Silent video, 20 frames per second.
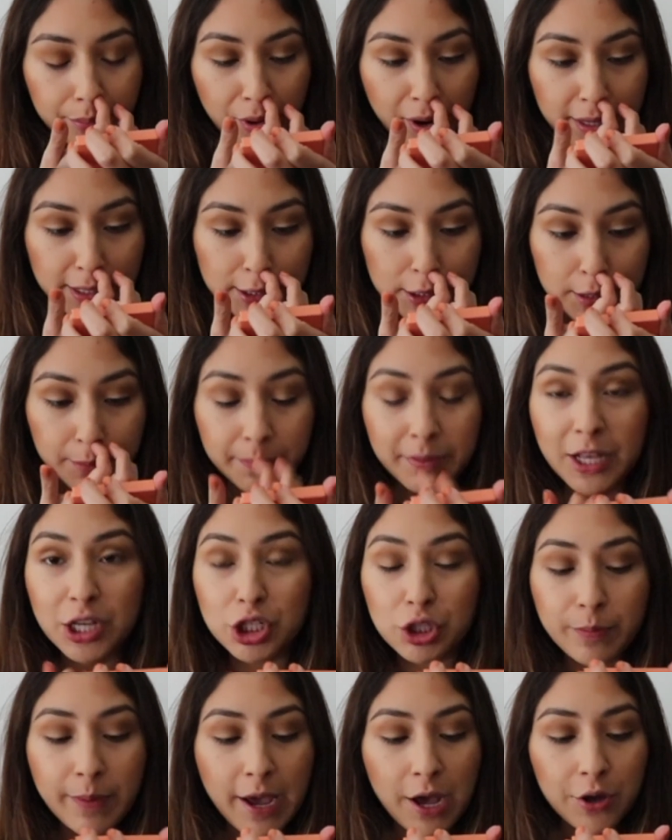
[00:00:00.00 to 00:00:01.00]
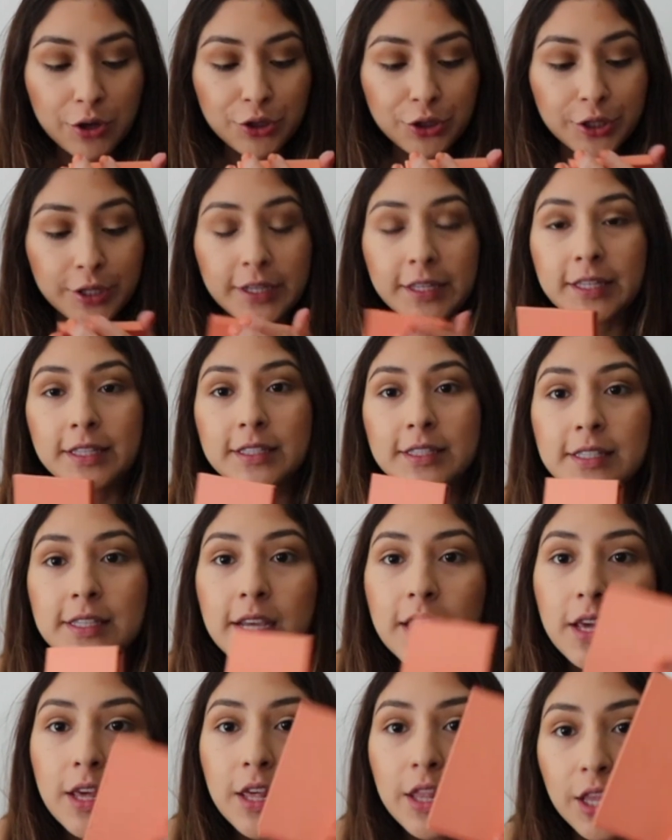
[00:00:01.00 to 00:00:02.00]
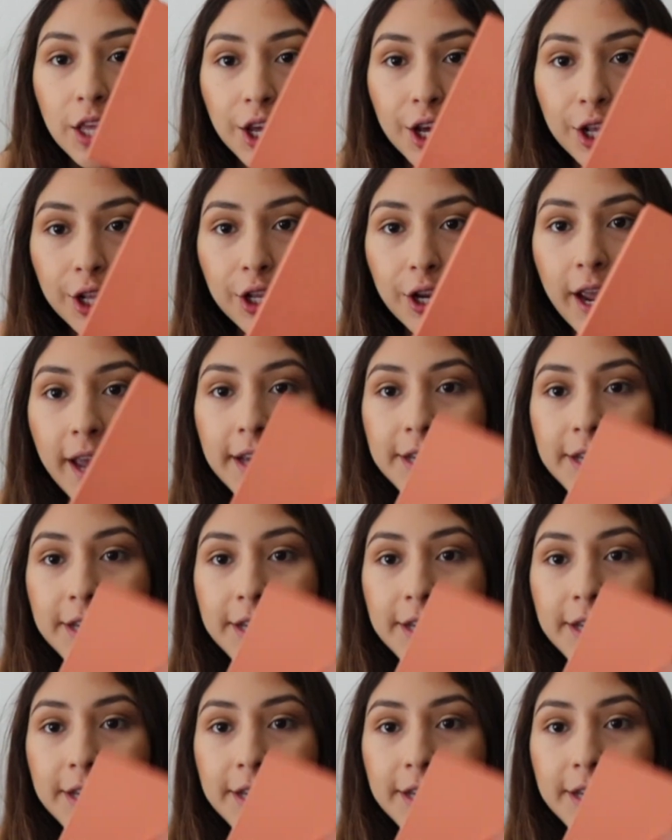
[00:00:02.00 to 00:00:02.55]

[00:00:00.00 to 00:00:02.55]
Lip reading: pressed blush powder in color